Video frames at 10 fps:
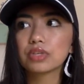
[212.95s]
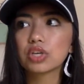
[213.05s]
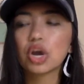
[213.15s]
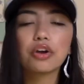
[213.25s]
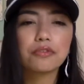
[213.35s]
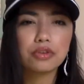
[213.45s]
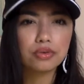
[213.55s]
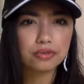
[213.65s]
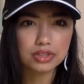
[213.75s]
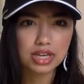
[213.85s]
curfew
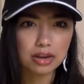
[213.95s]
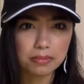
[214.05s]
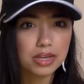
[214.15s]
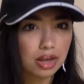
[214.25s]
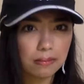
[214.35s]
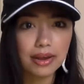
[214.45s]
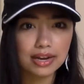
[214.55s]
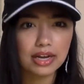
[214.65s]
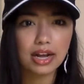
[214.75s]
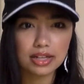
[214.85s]
for ten p m
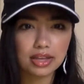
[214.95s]
Monday night.